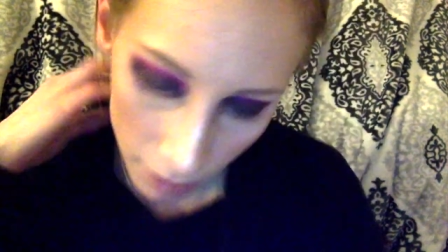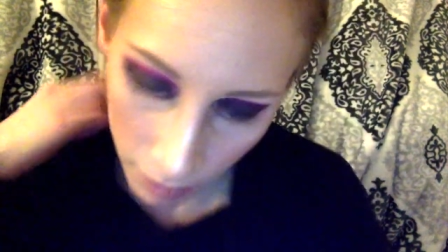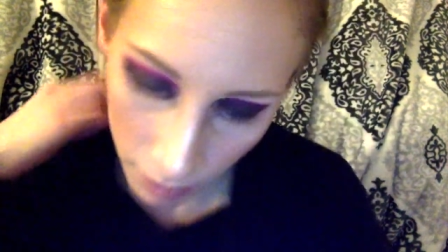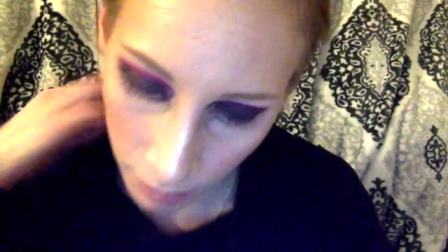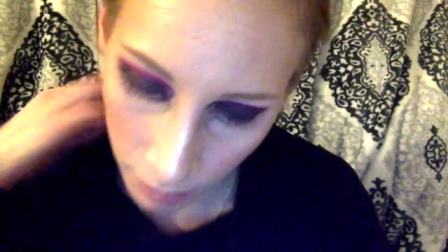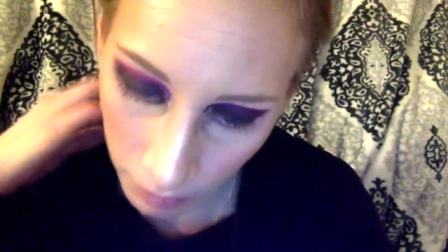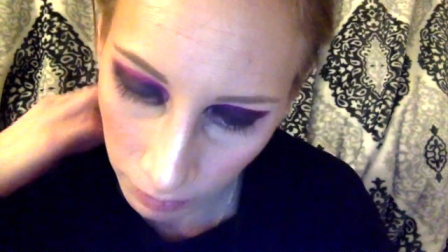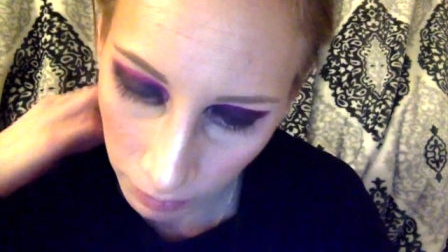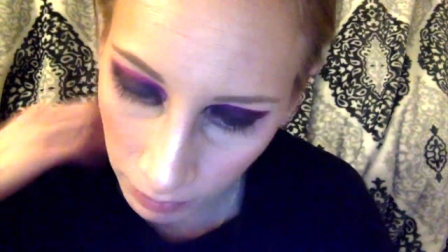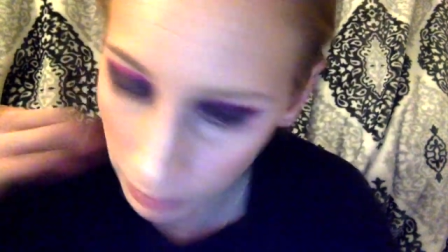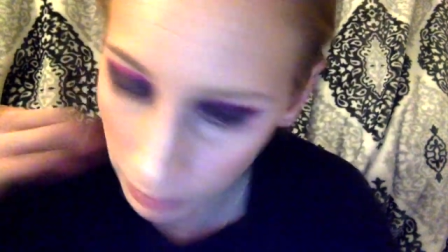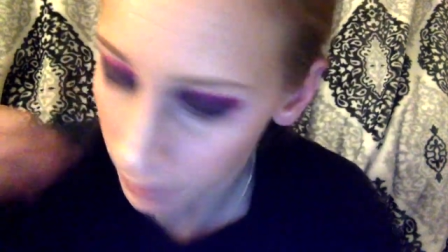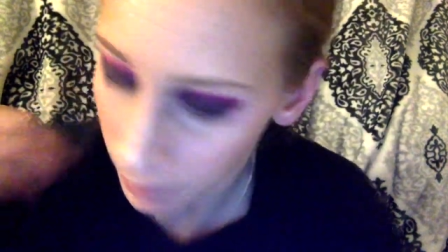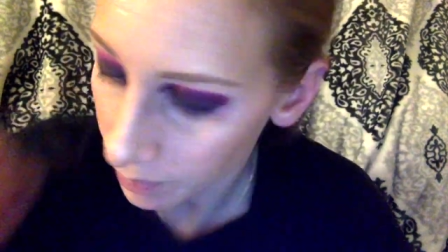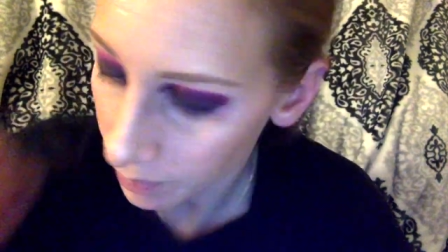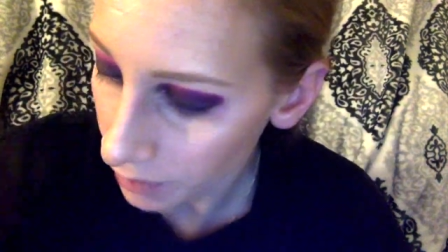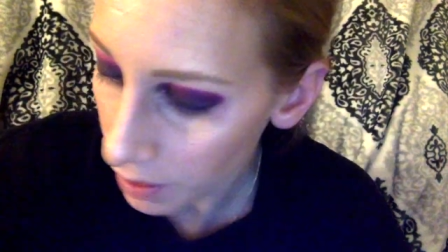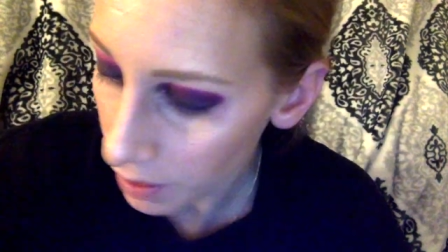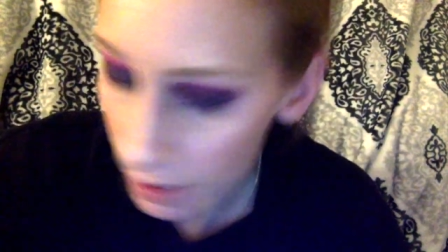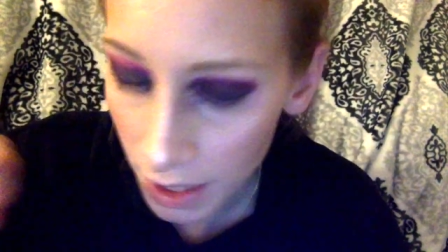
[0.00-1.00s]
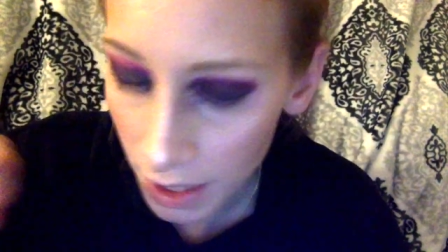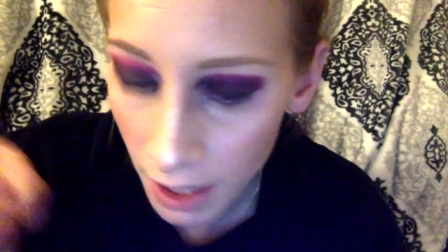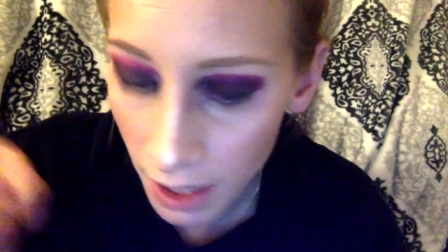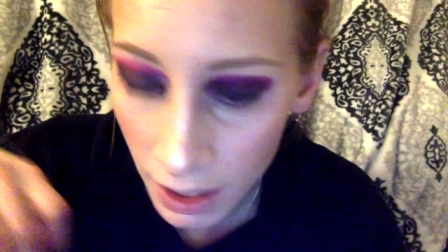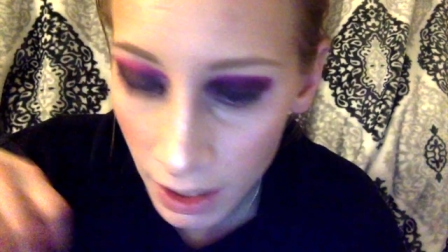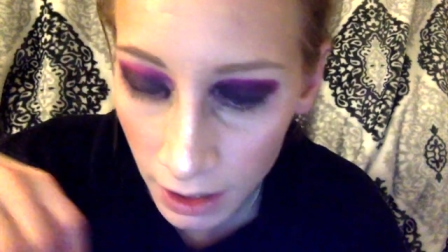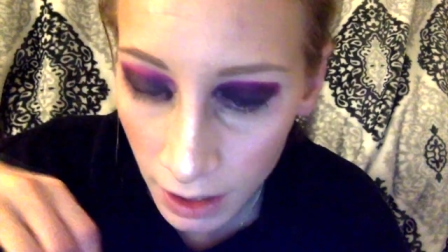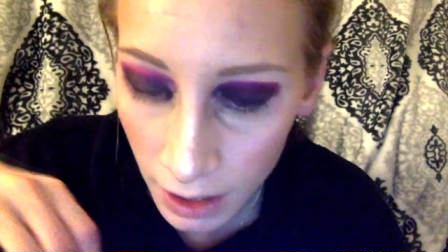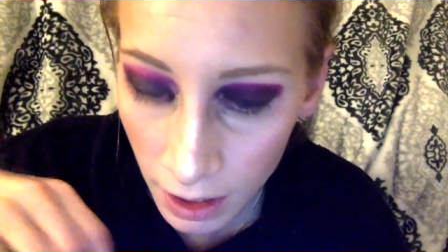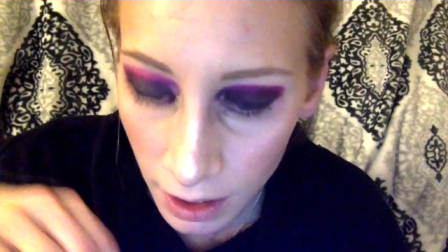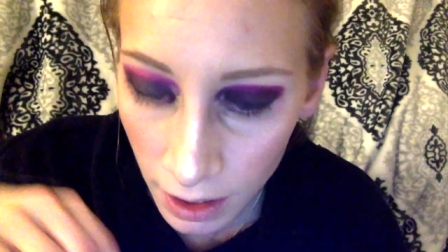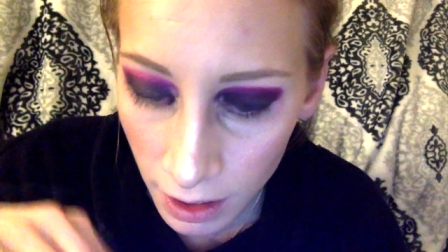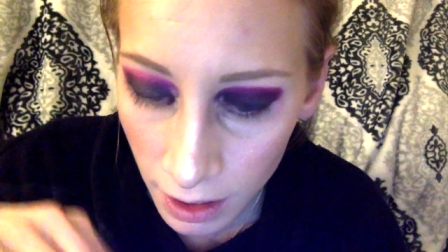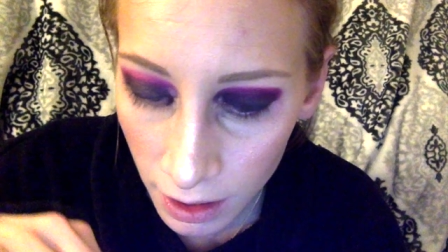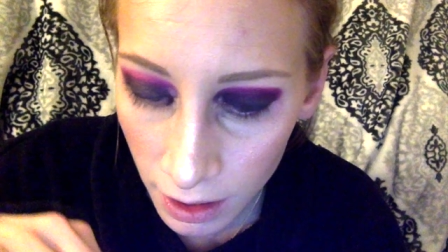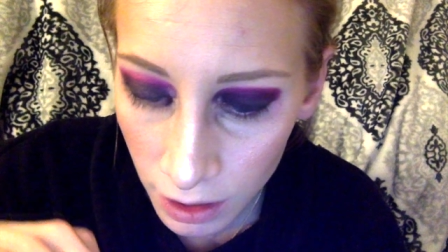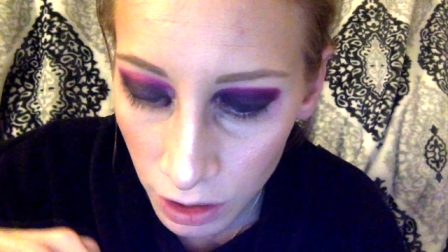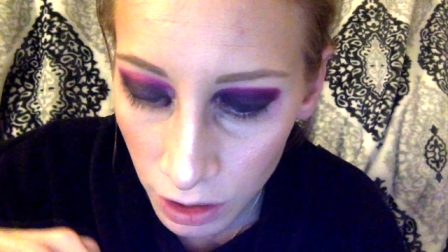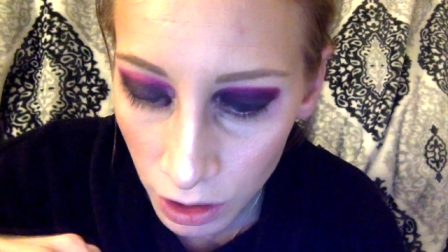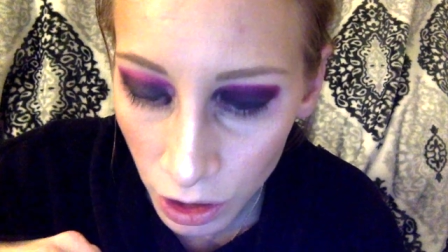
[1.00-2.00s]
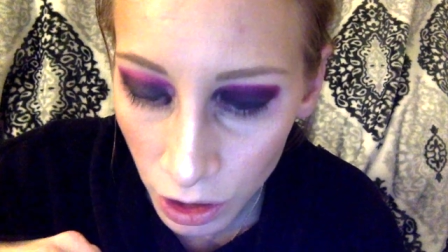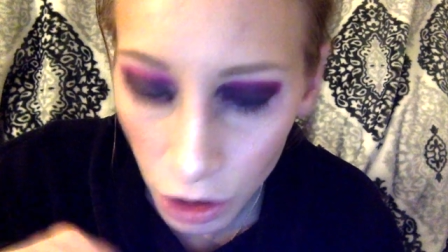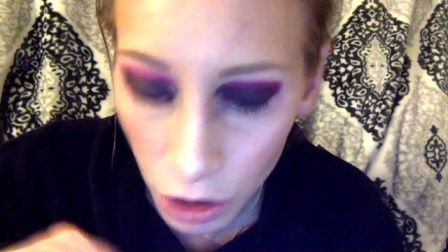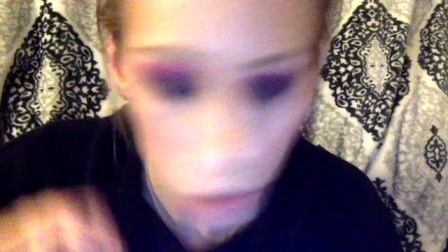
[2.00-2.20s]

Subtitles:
Okay, and then you're going to